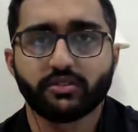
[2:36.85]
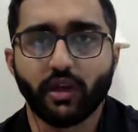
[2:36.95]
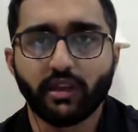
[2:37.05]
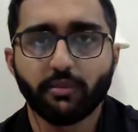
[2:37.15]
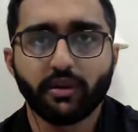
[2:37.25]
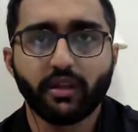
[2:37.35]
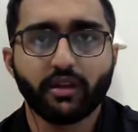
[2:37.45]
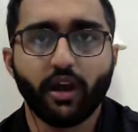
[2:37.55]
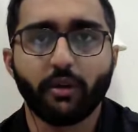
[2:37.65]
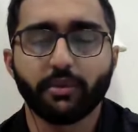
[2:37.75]
So anybody
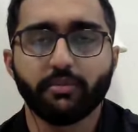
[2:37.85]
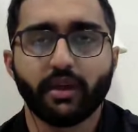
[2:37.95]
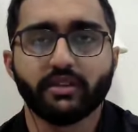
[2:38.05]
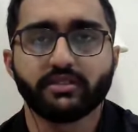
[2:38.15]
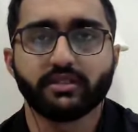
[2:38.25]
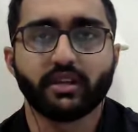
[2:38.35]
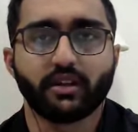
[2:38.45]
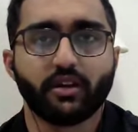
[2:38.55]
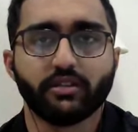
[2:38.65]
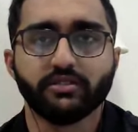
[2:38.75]
can copy paste the
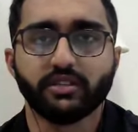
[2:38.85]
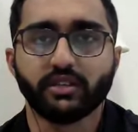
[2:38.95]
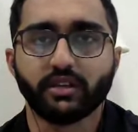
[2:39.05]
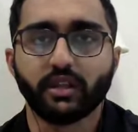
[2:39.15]
technology